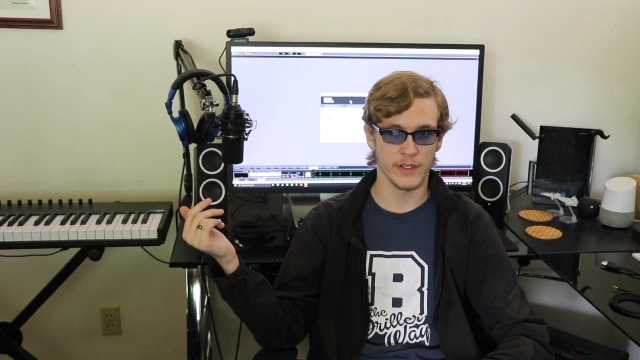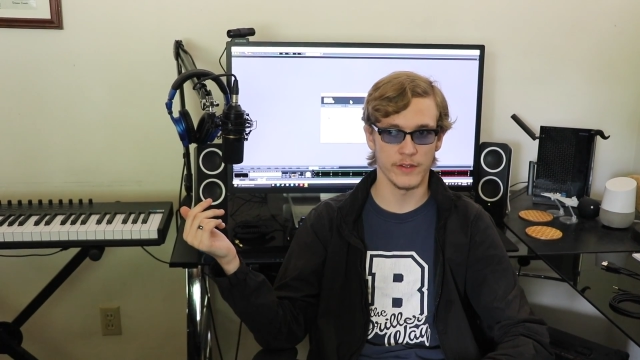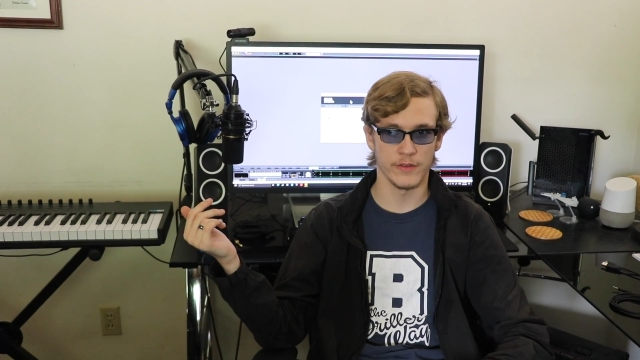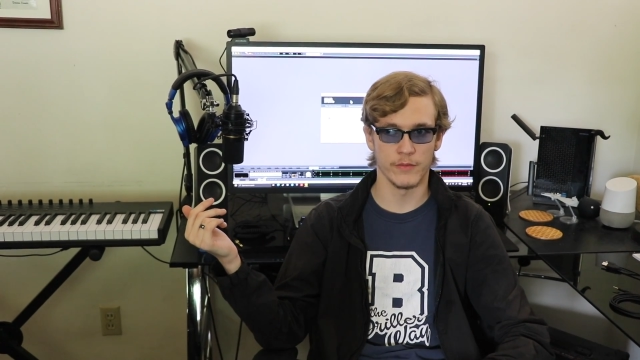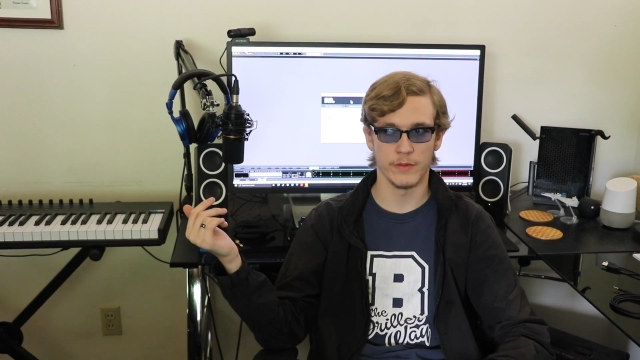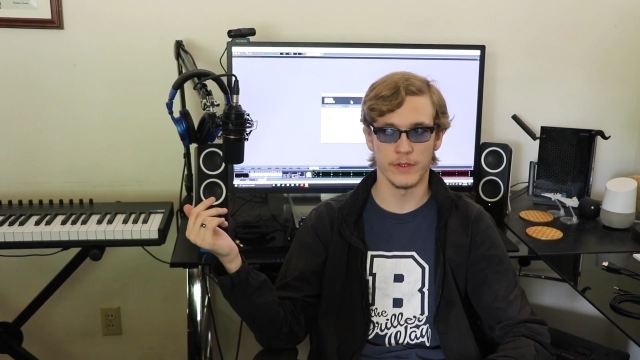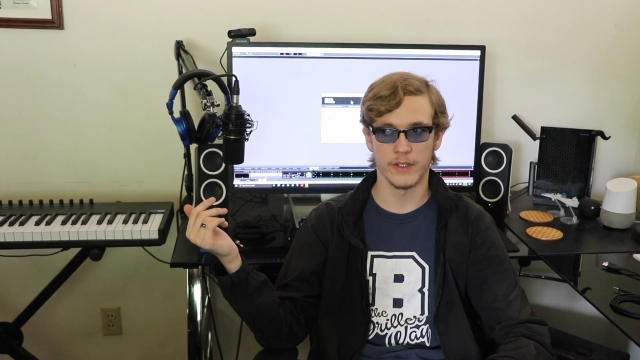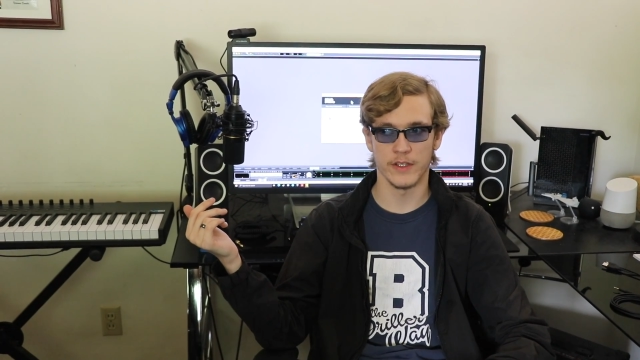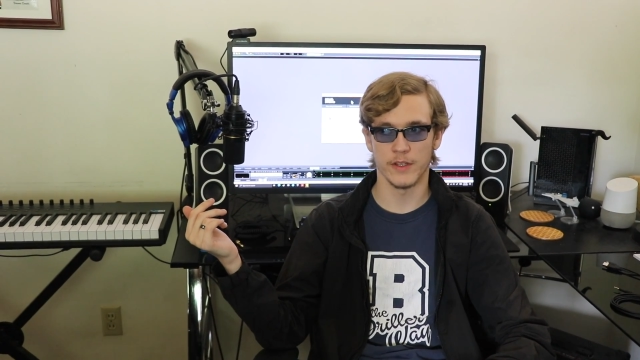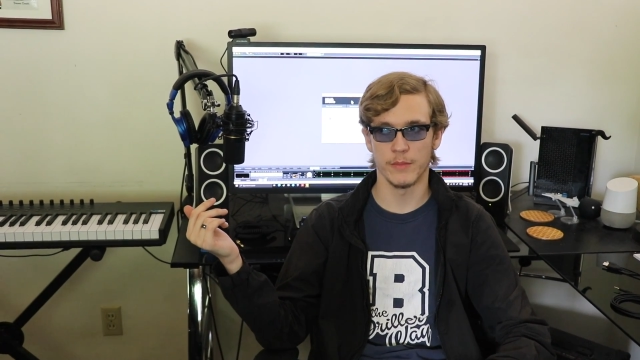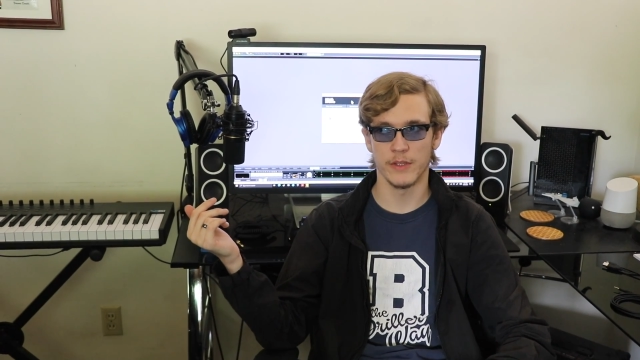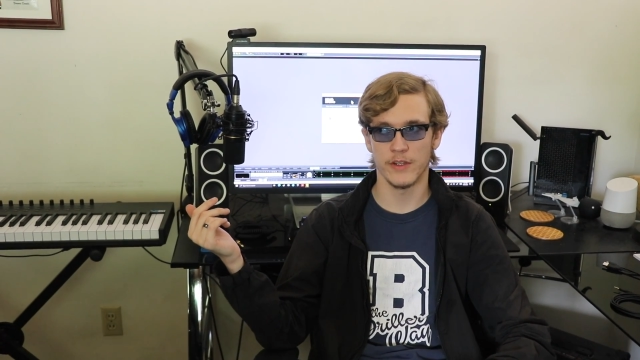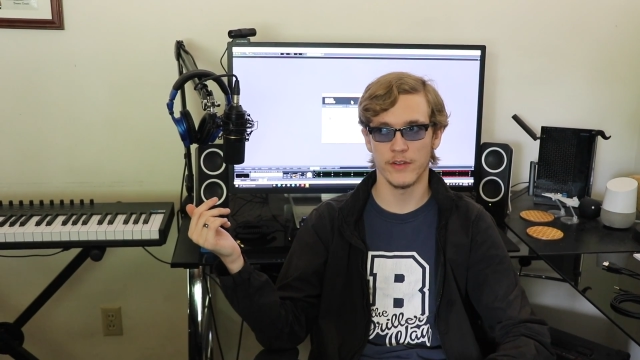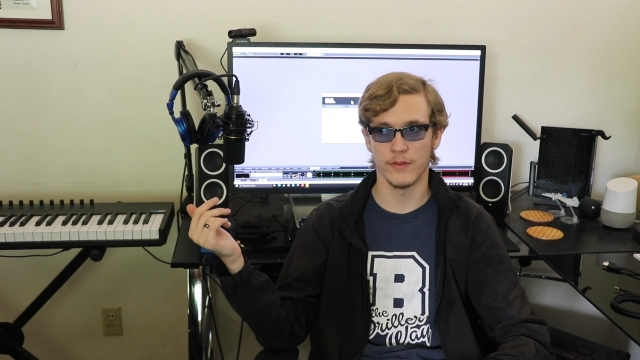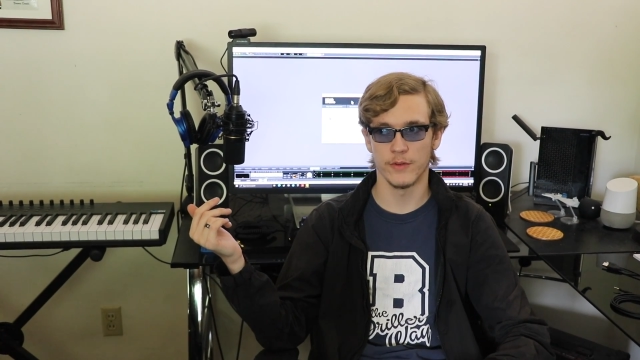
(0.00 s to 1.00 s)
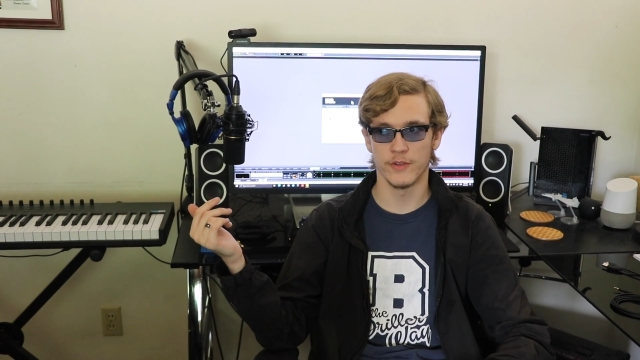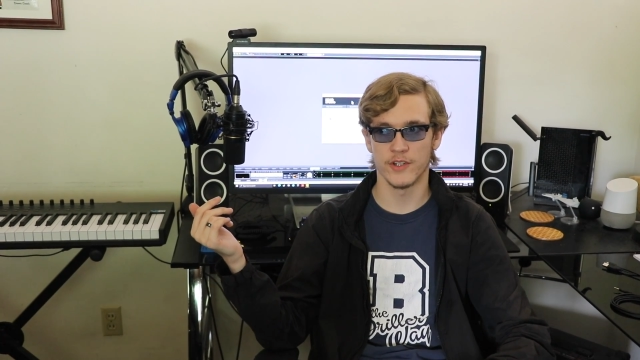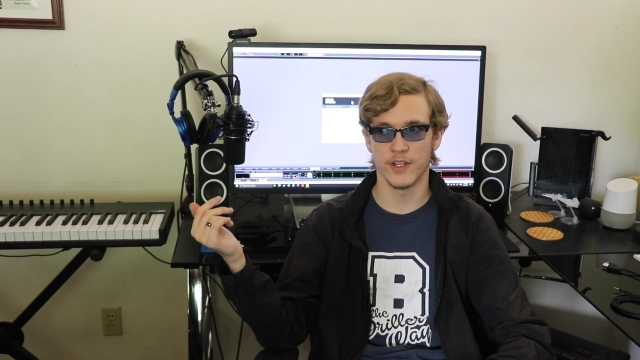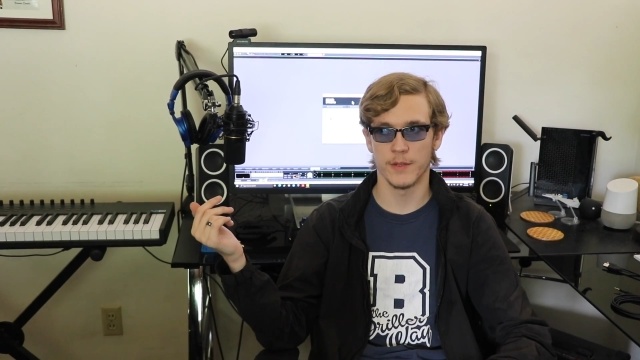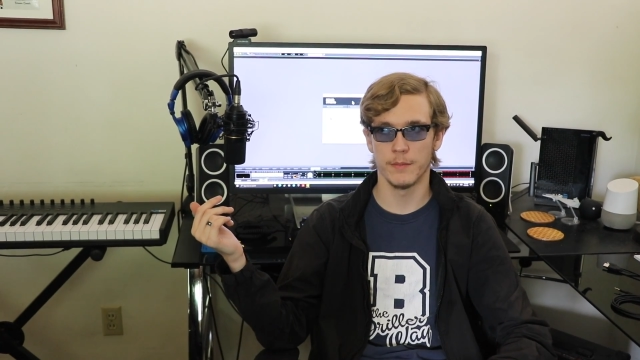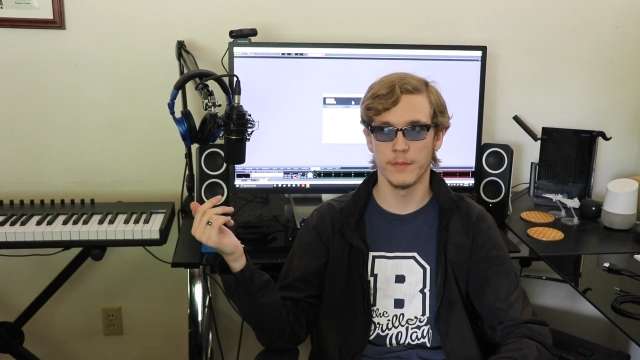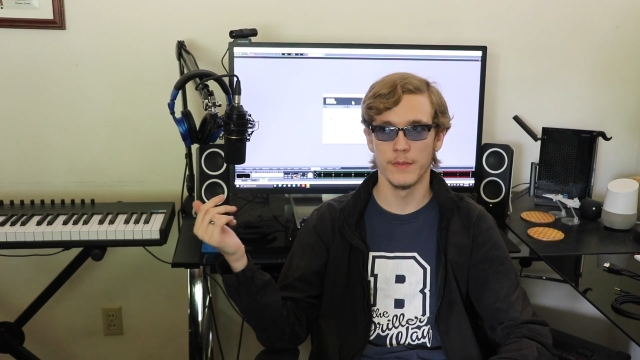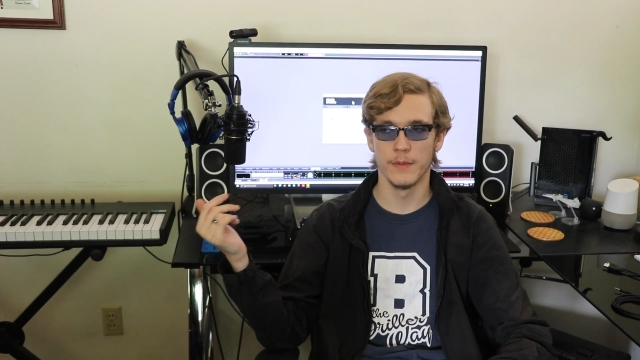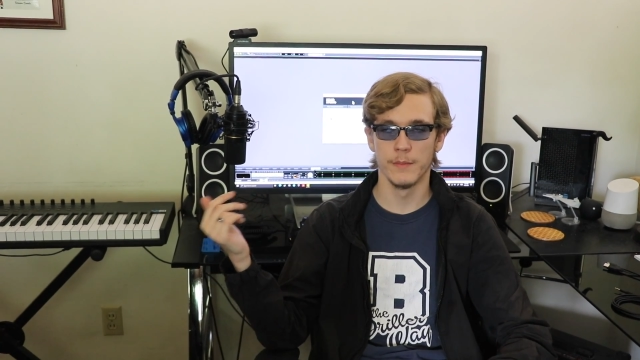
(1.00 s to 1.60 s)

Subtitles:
can really commit to a job.